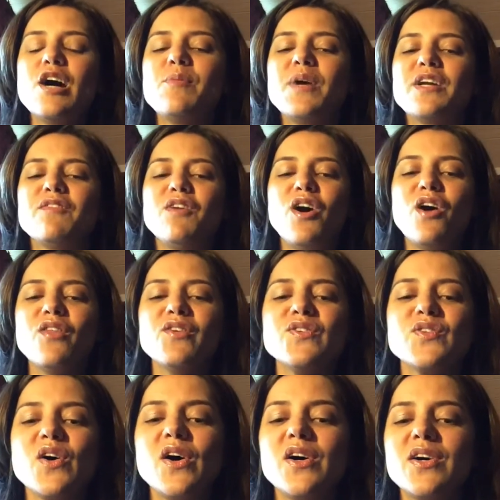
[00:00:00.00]
but of all the
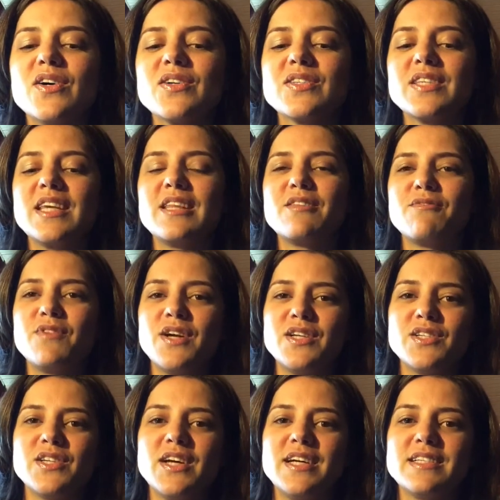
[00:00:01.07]
songs in the
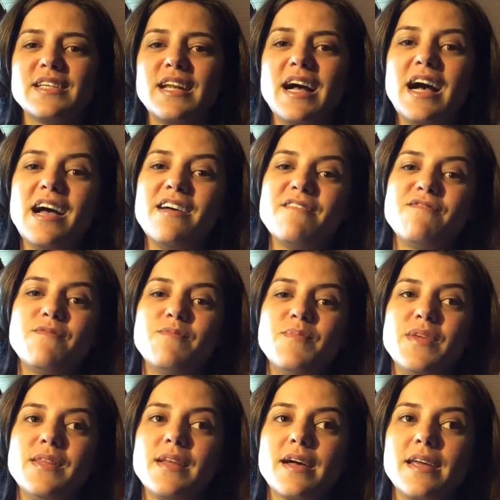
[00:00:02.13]
franchise that I've
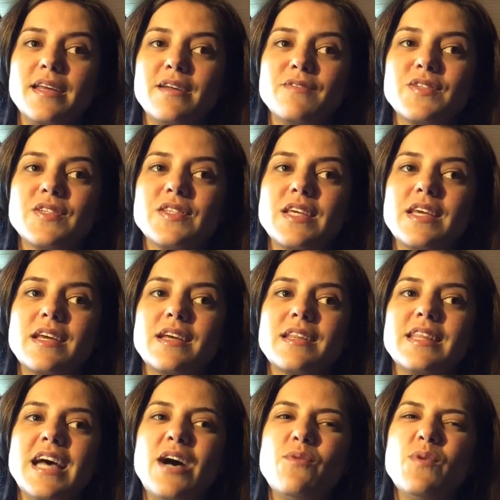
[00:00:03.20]
been lucky enough to sing,
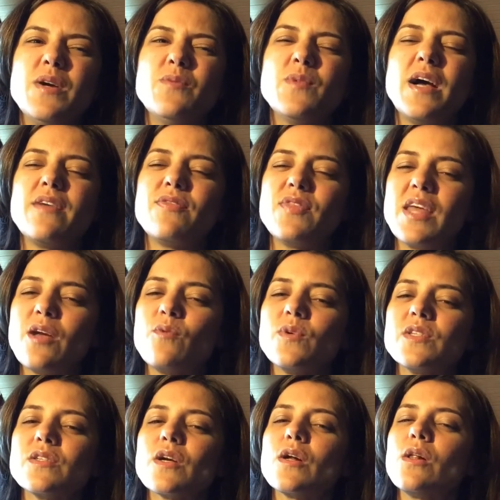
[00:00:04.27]
that one I think
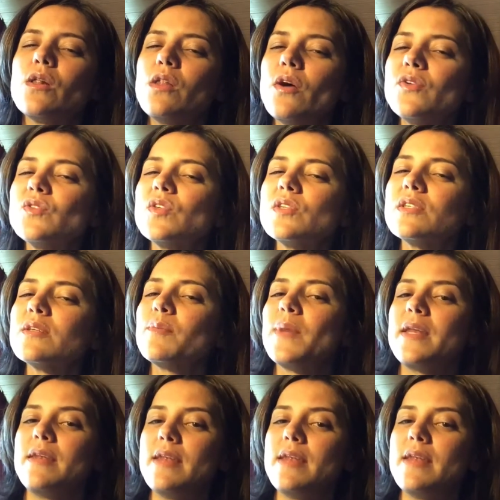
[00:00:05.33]
was the closest to my